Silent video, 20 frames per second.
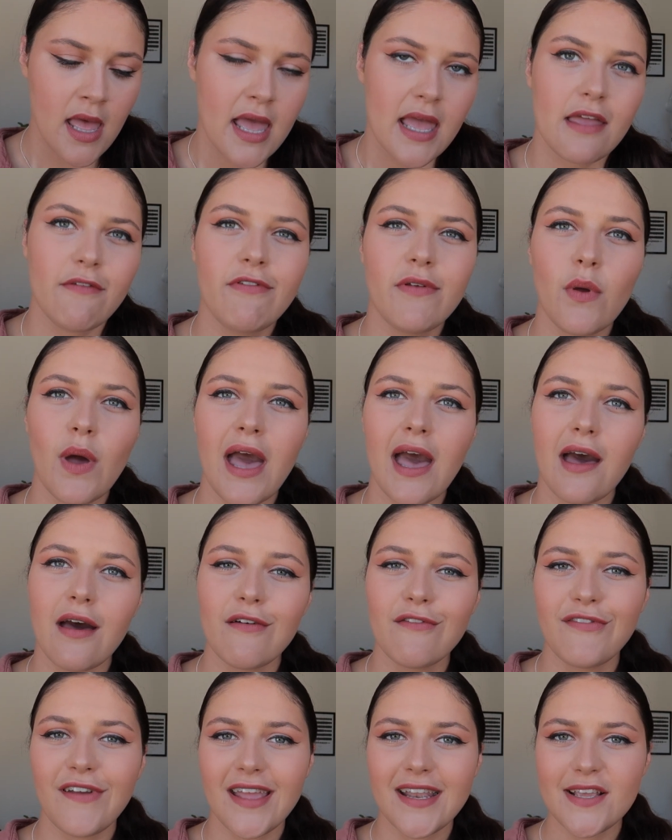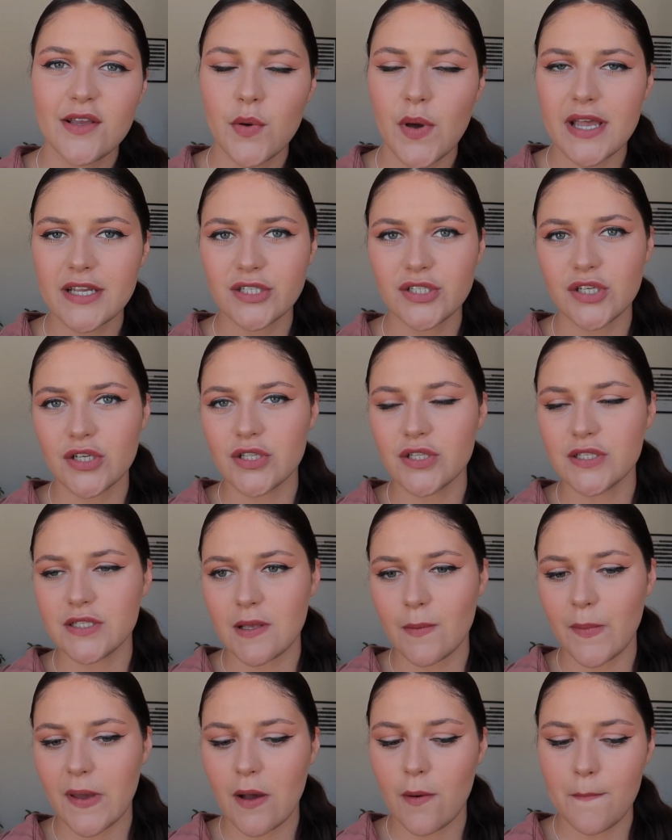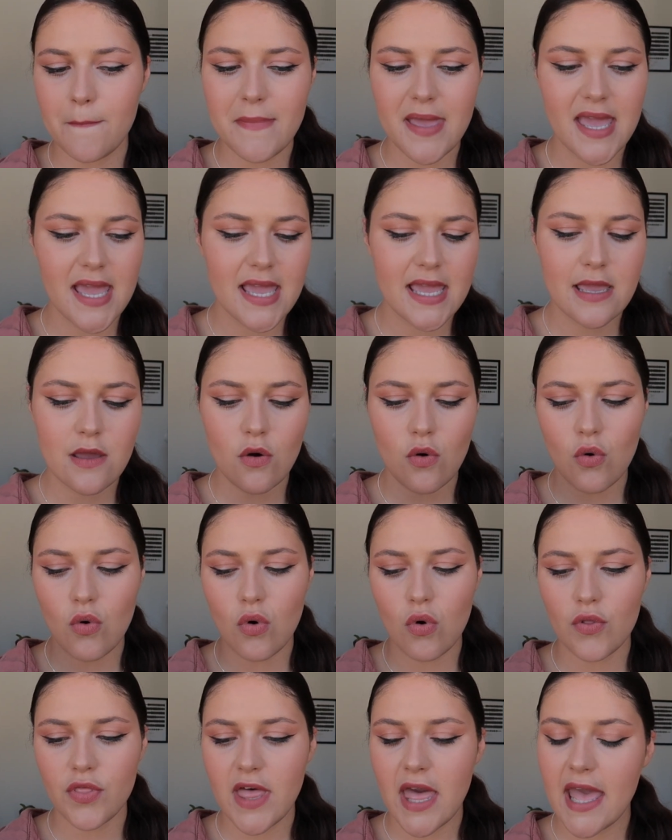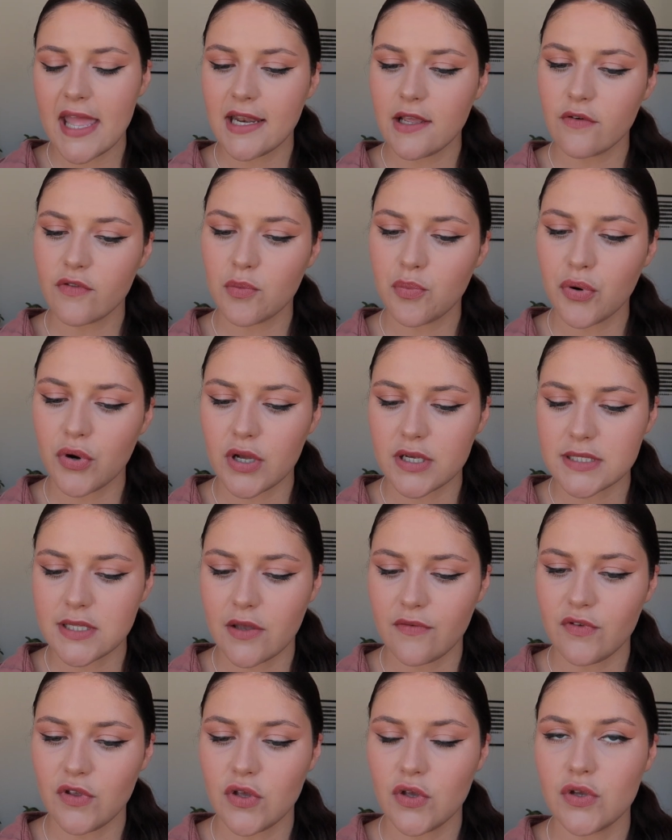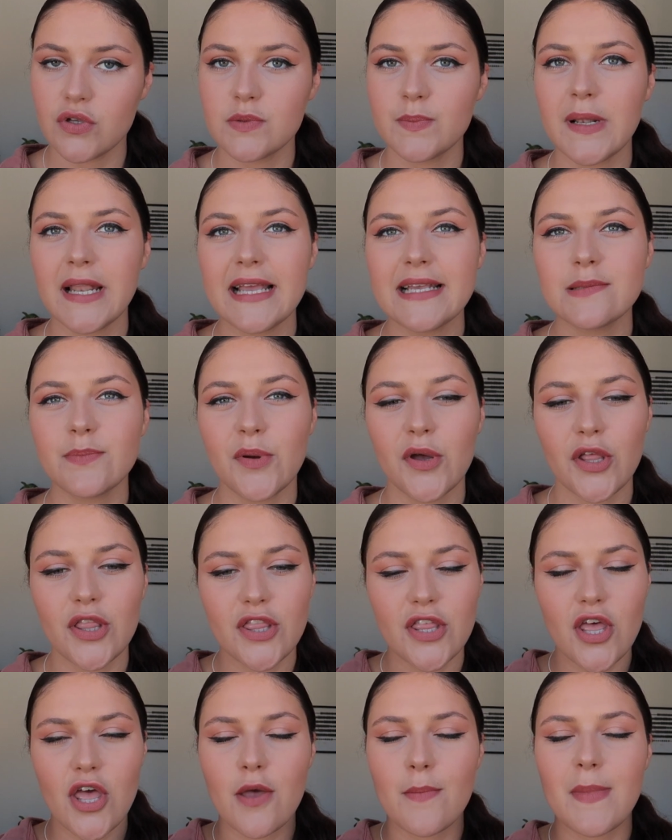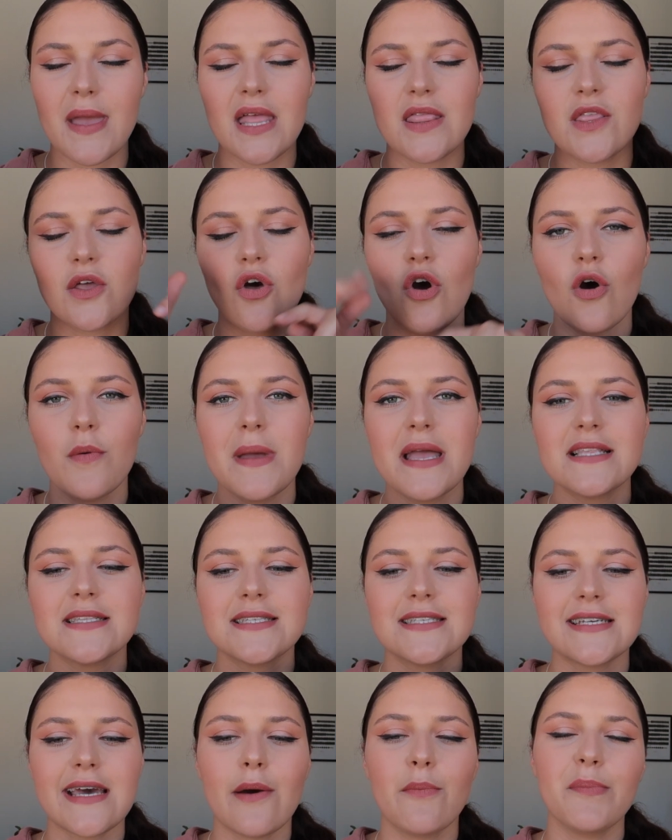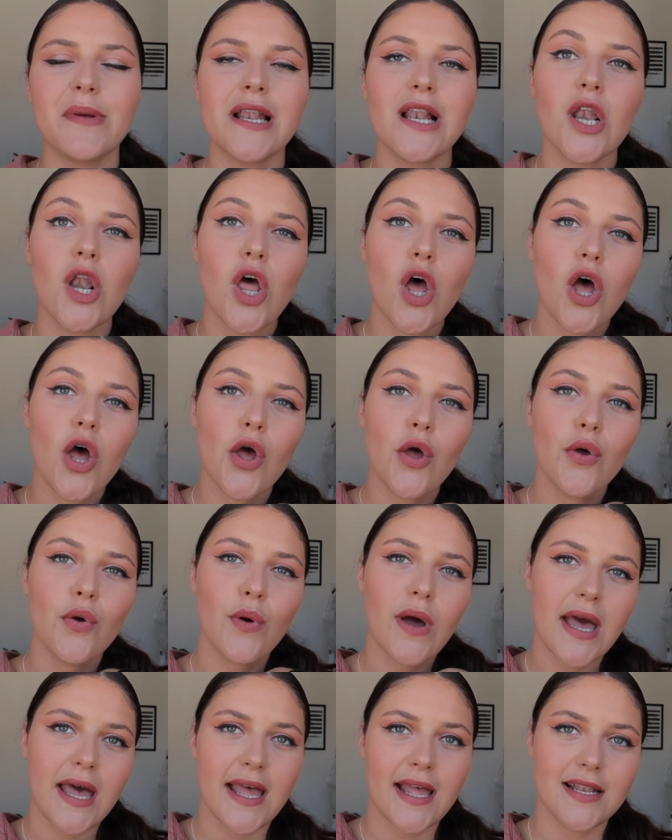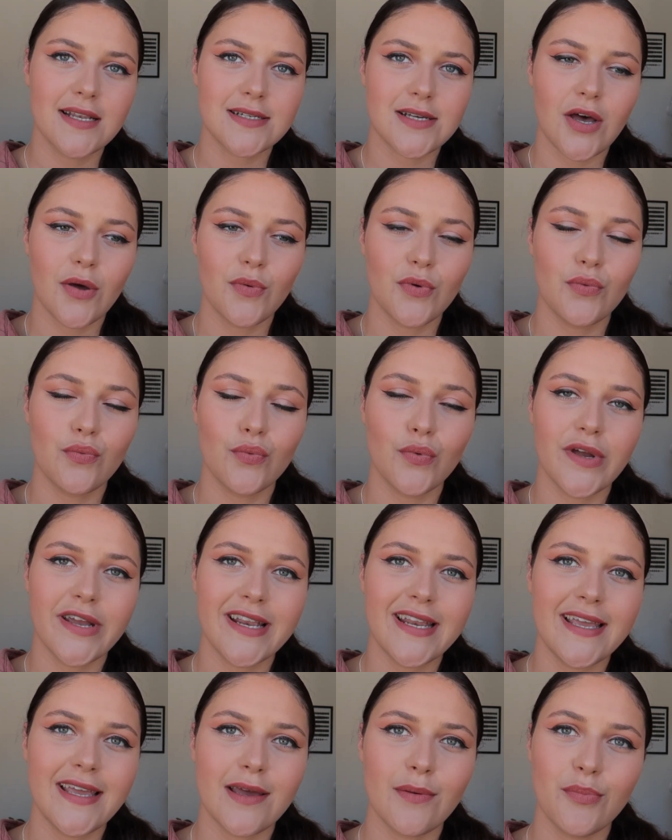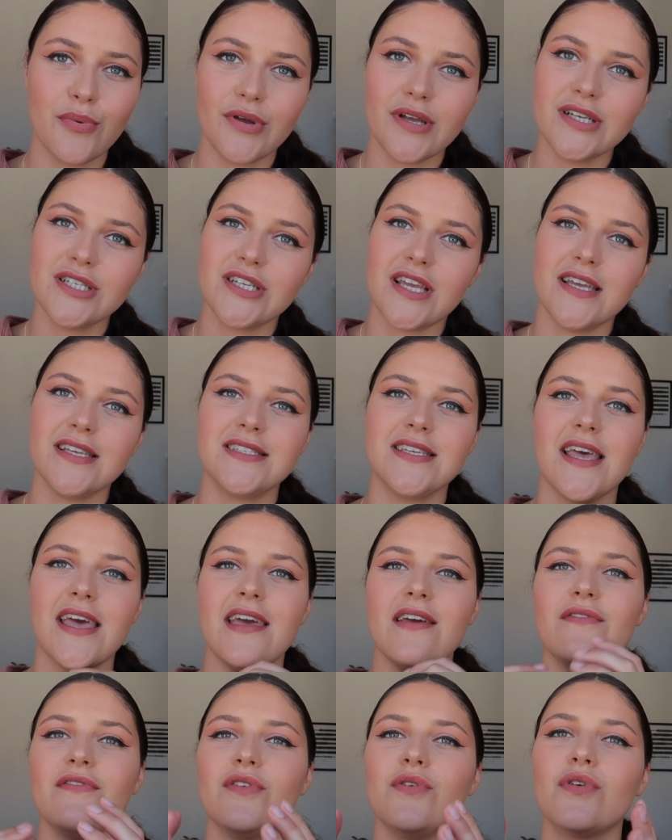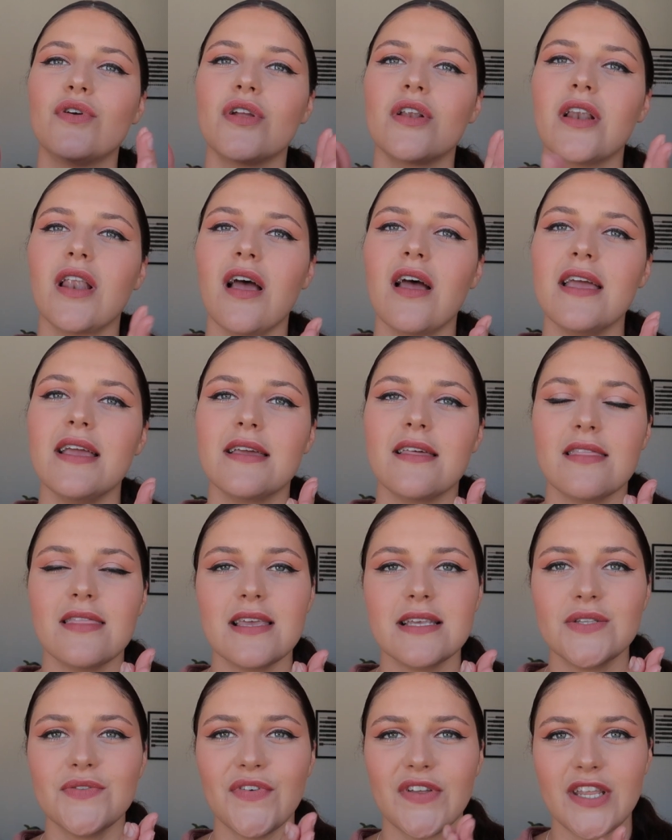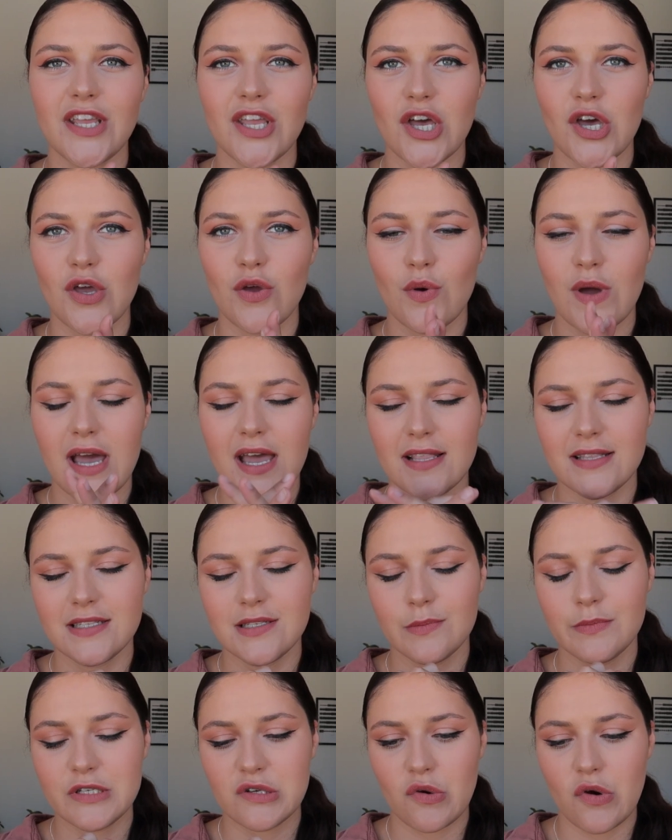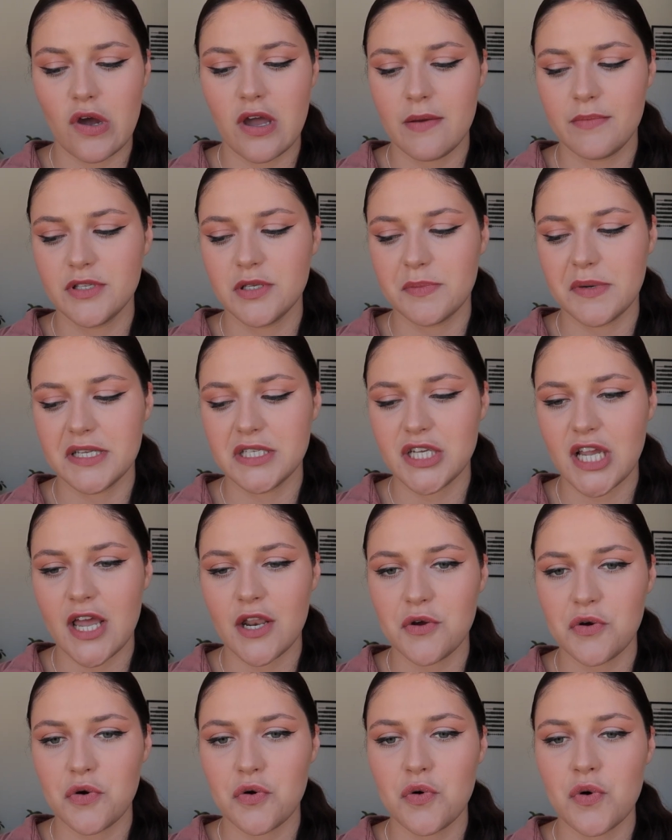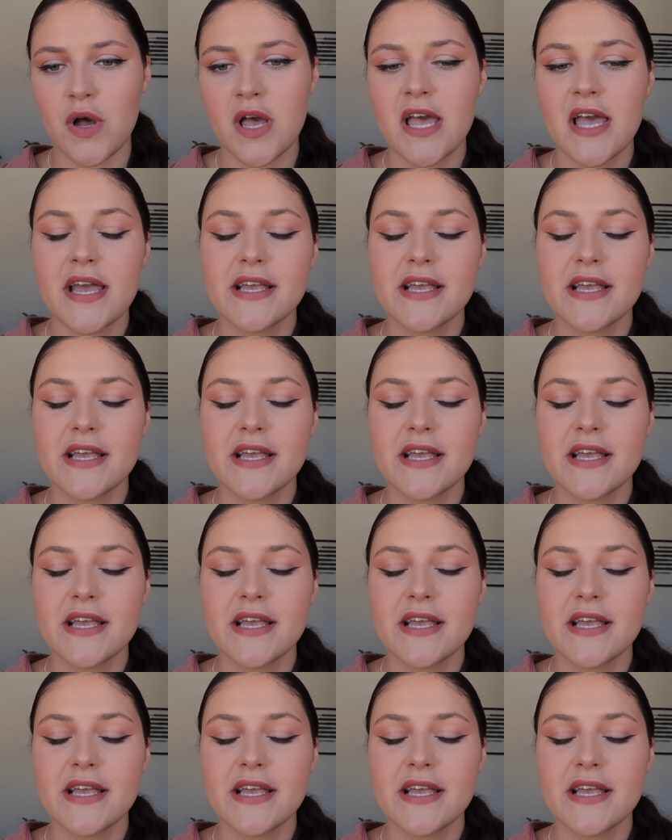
If you have any questions about me or any of the products I've used, please put them in the comments down below, and I would really appreciate it if you could like this video and subscribe to my channel,